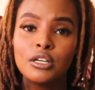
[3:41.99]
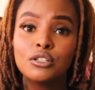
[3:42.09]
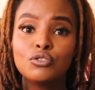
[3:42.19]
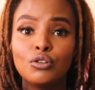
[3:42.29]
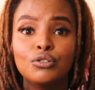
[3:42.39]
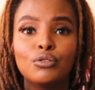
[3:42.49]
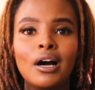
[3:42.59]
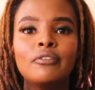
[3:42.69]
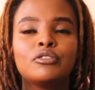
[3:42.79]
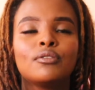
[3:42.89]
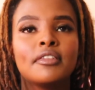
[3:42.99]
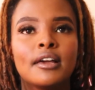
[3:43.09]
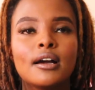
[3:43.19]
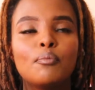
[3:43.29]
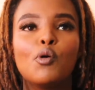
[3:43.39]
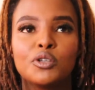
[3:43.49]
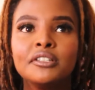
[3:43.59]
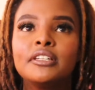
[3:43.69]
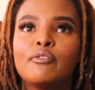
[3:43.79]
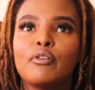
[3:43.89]
So you have to think
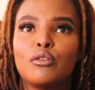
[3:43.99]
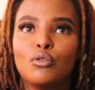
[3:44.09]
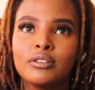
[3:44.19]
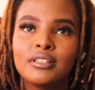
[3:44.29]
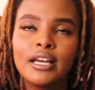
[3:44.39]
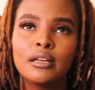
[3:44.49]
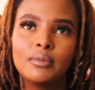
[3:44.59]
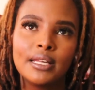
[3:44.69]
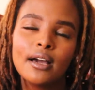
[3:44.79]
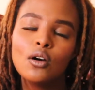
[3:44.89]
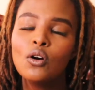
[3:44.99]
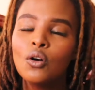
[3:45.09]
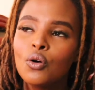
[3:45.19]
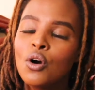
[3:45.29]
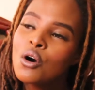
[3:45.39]
positive thoughts and be like, oh,